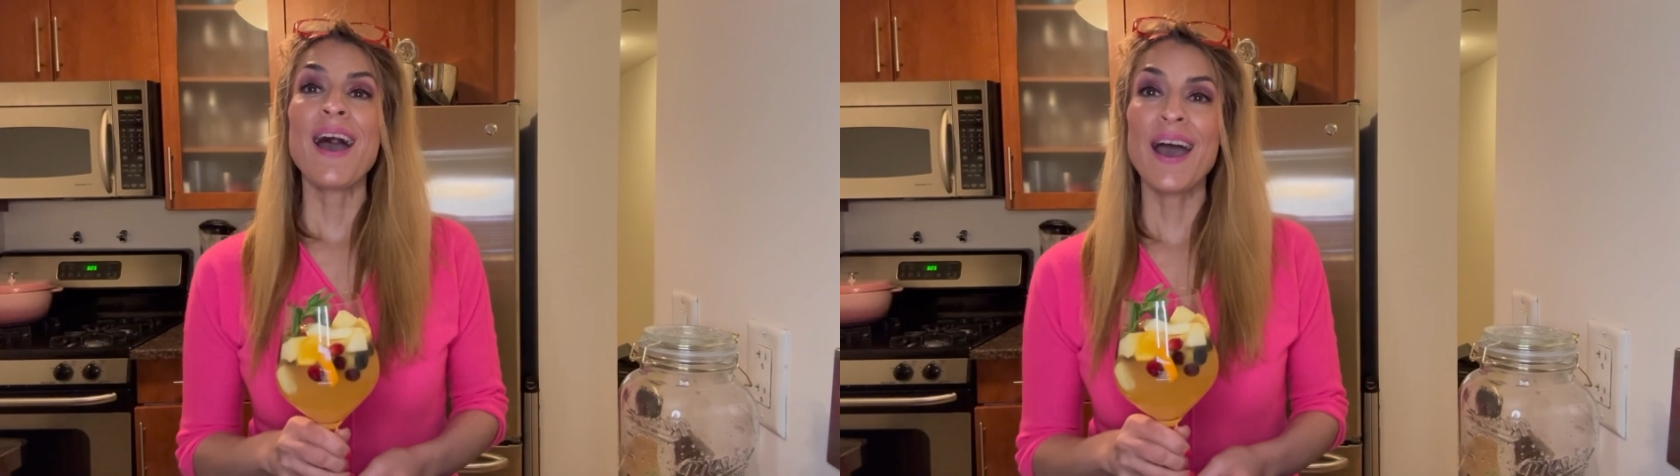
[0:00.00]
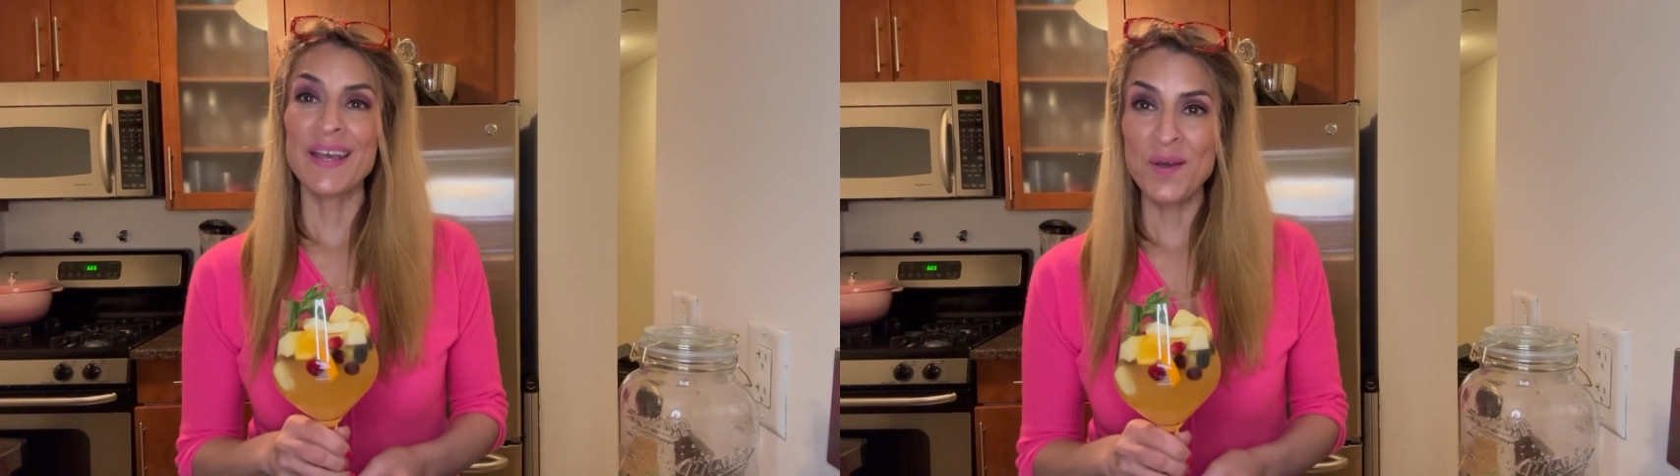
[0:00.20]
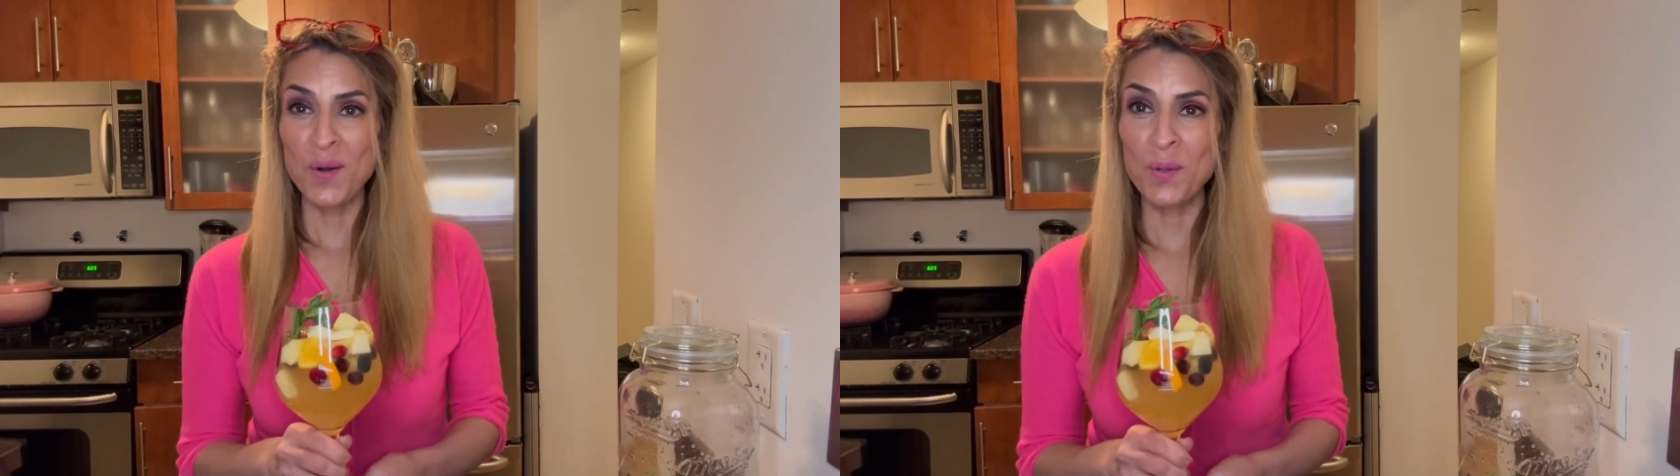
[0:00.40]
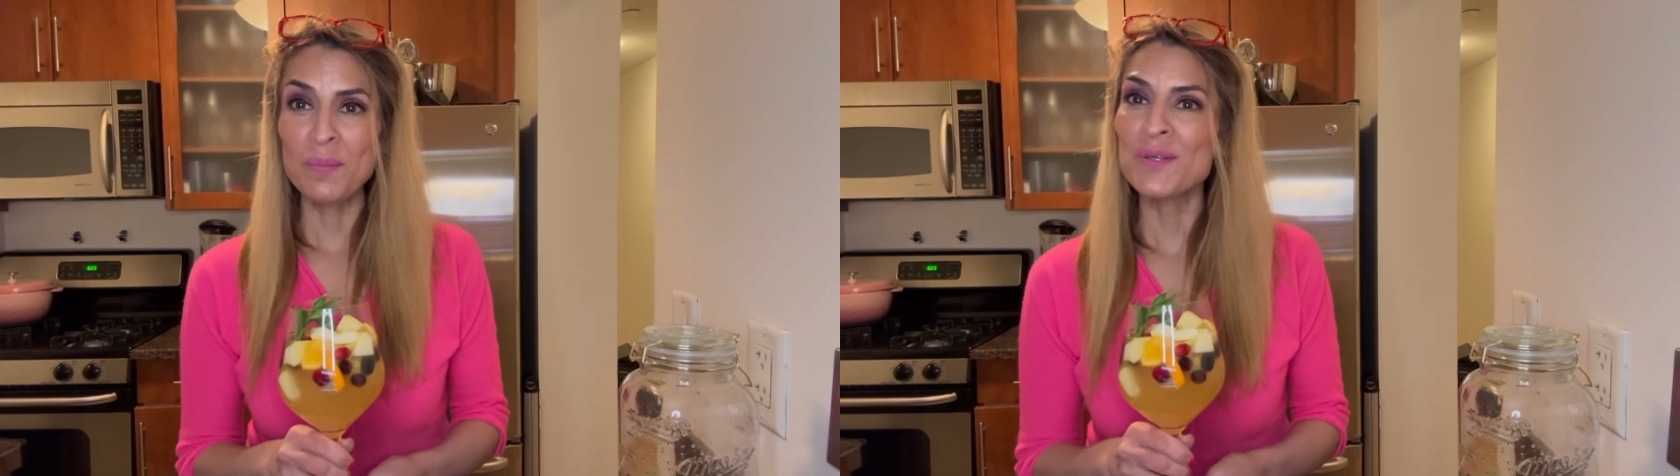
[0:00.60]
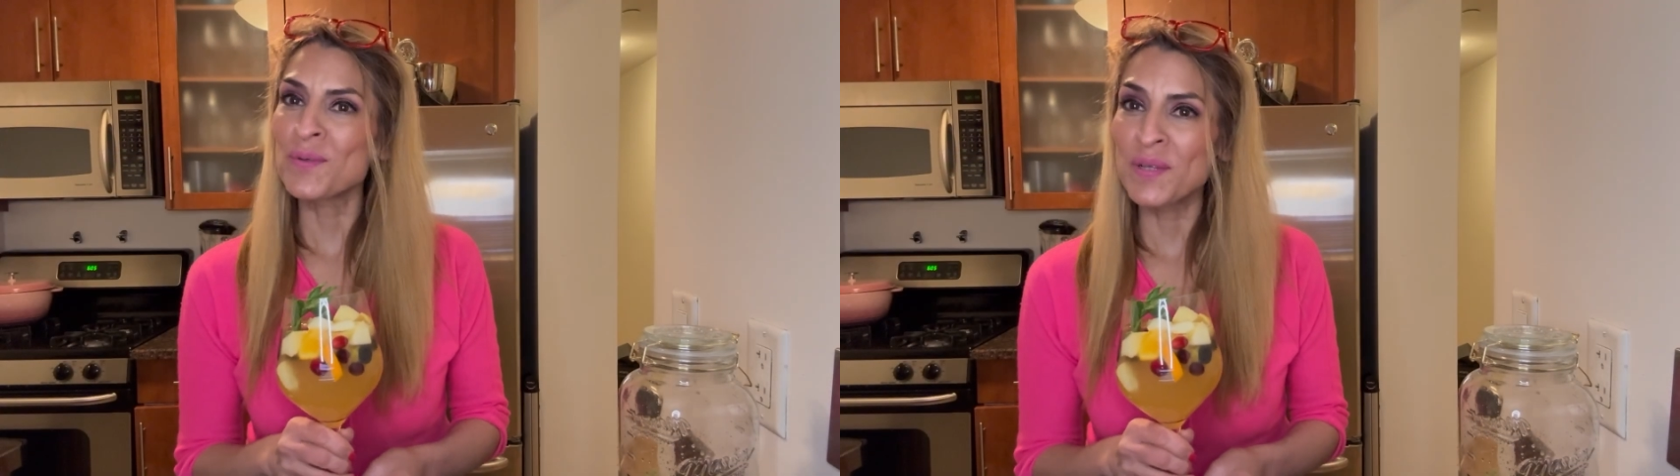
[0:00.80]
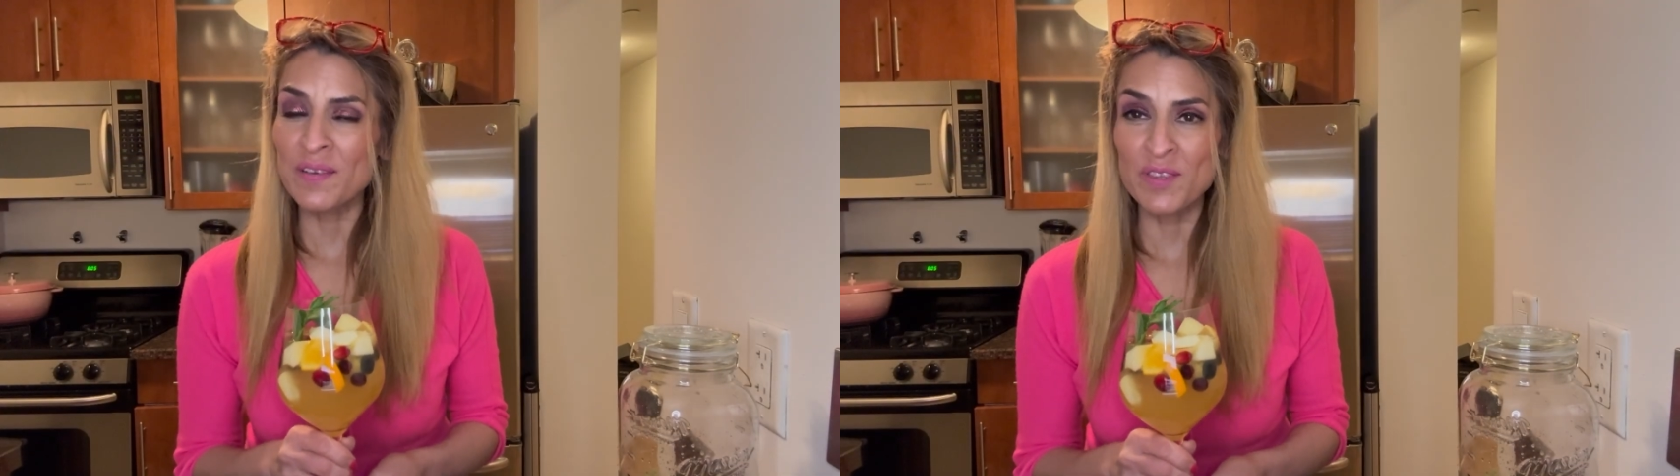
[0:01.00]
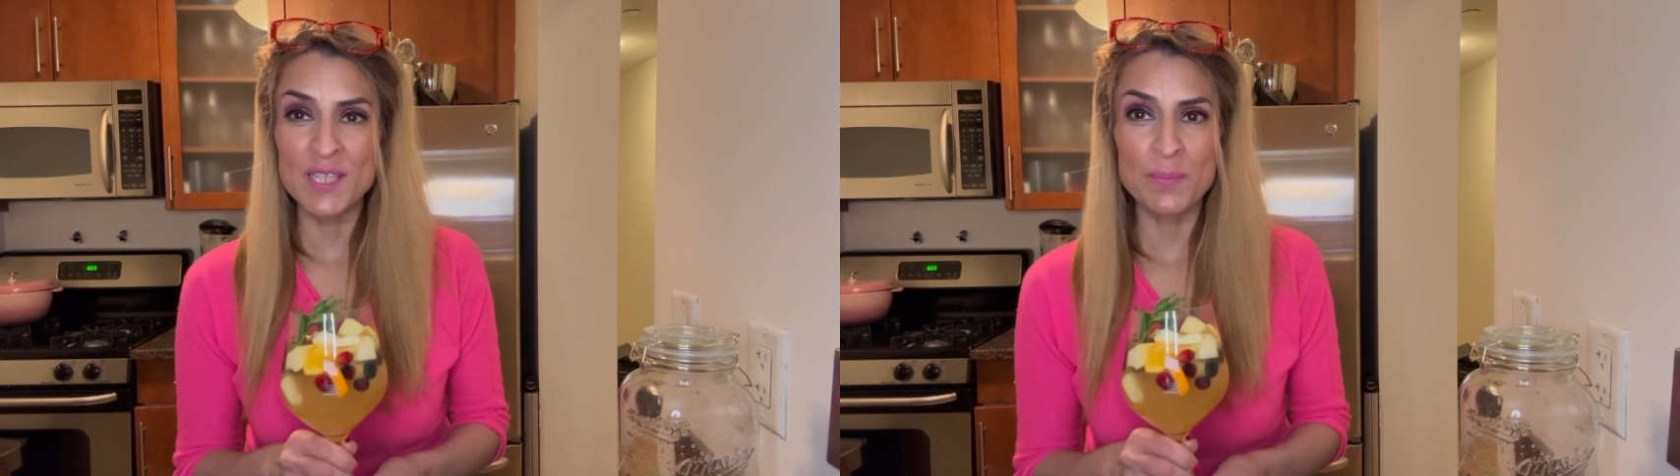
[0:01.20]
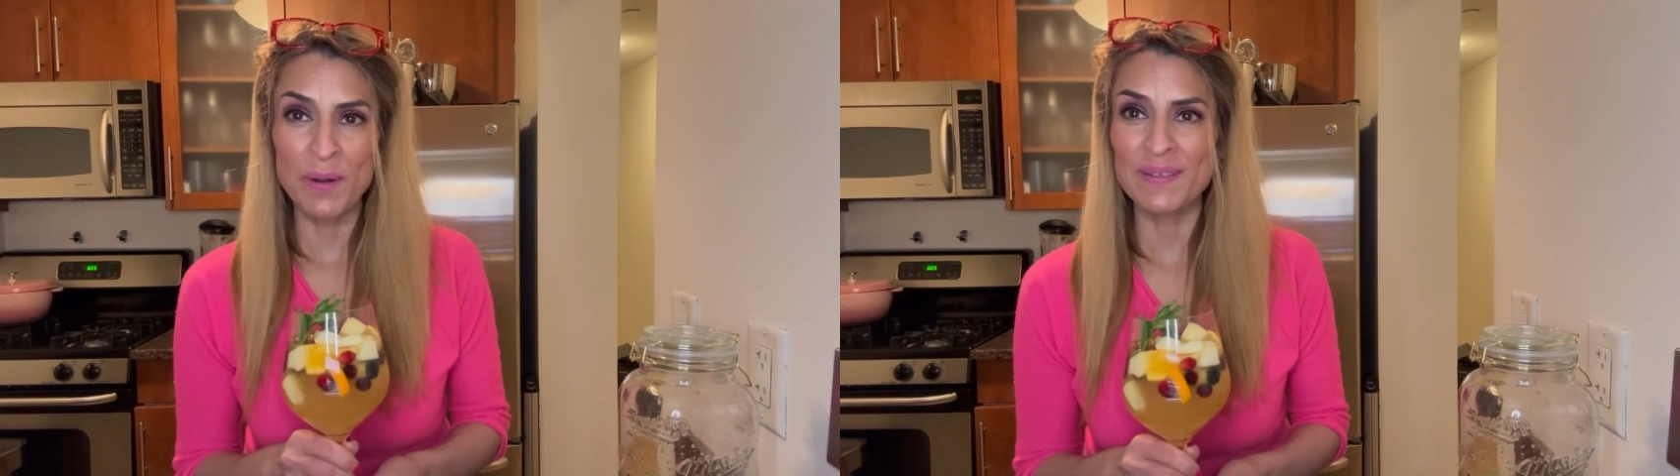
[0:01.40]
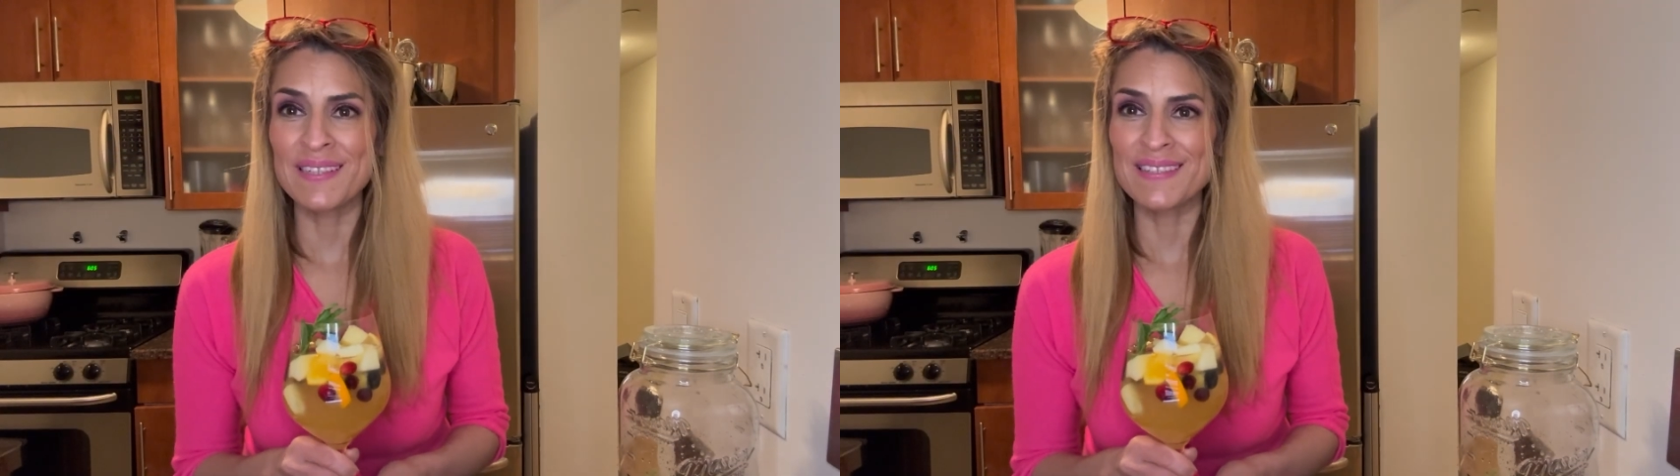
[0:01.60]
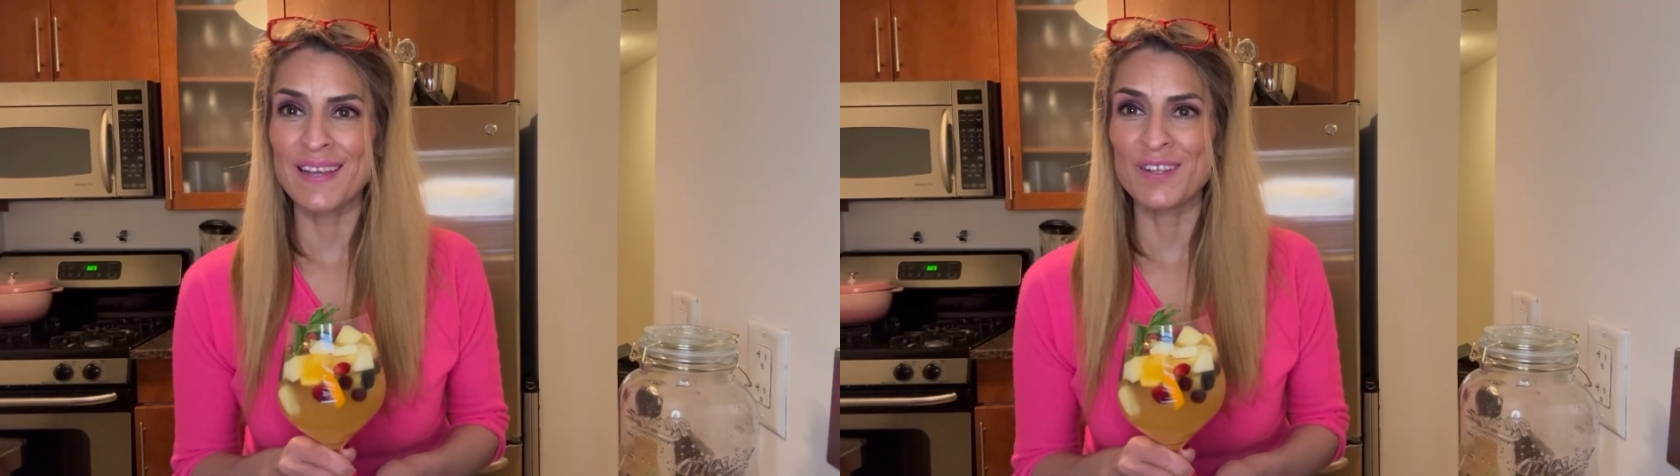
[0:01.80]
I hope you give this
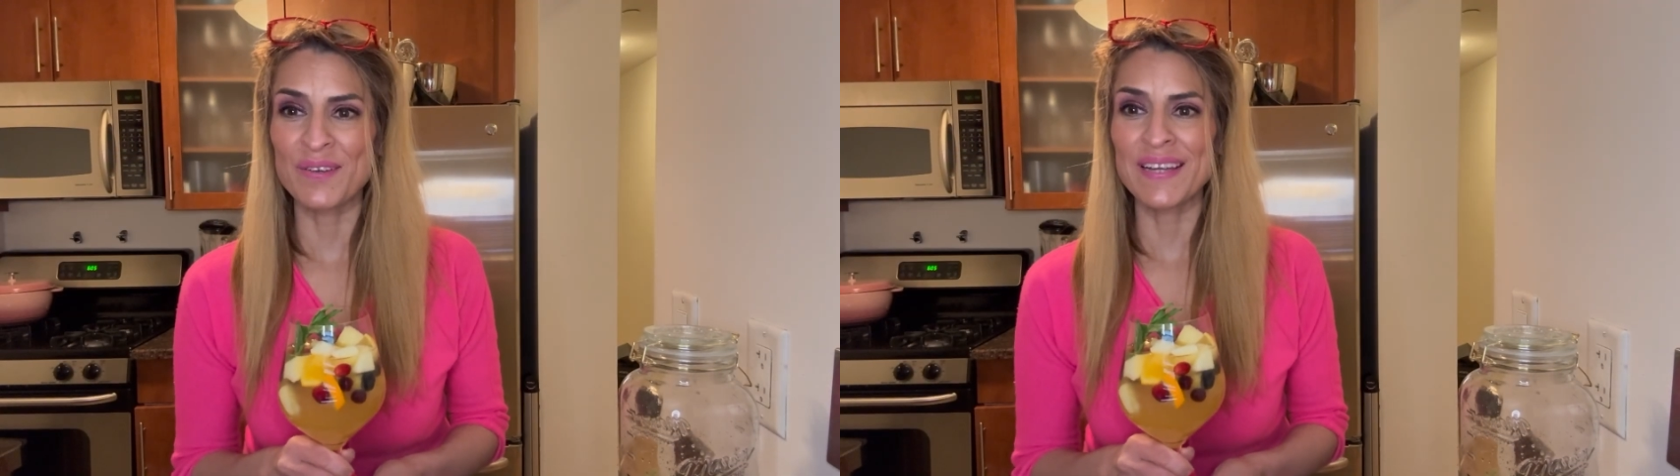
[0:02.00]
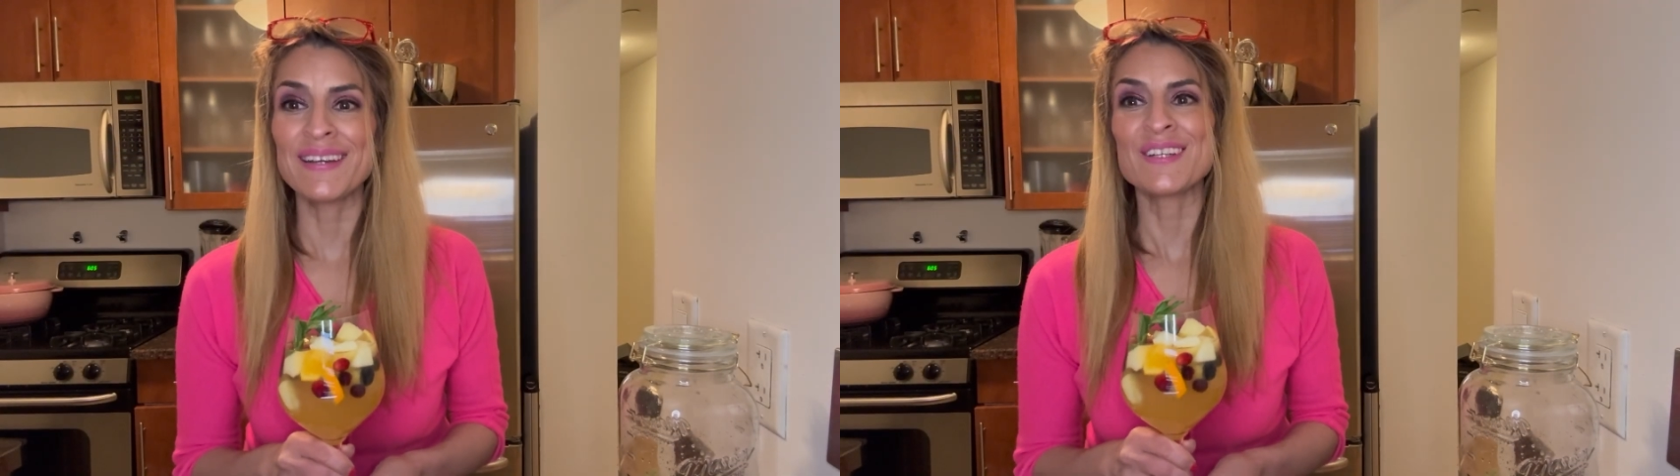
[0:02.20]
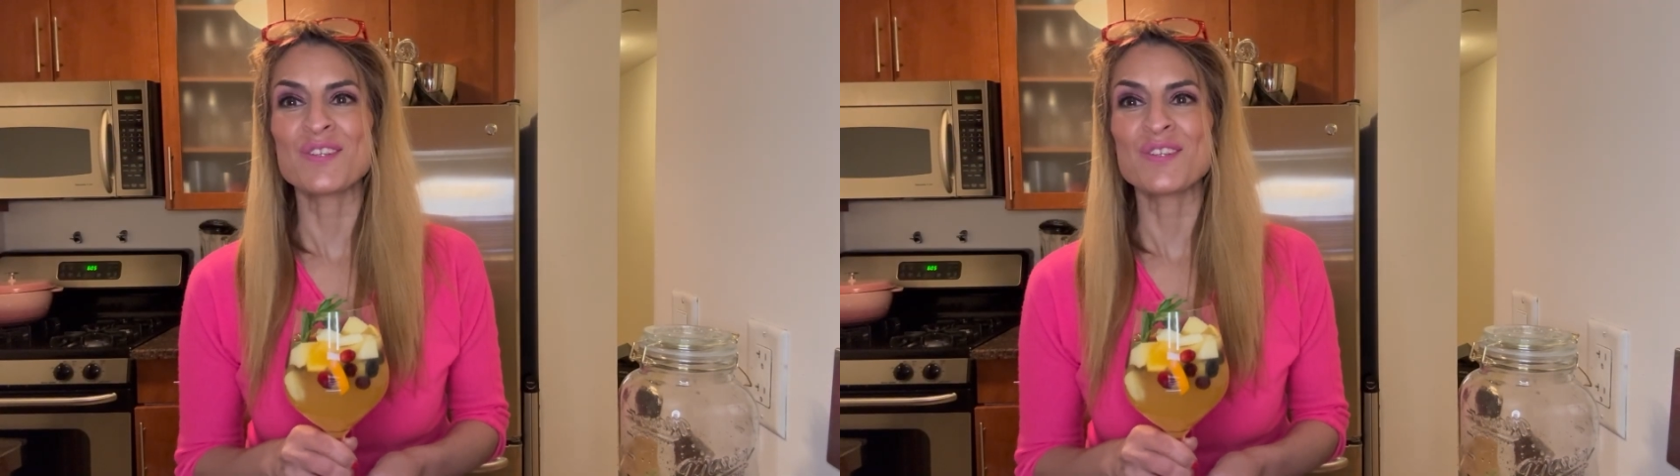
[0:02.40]
Sparkling Sangria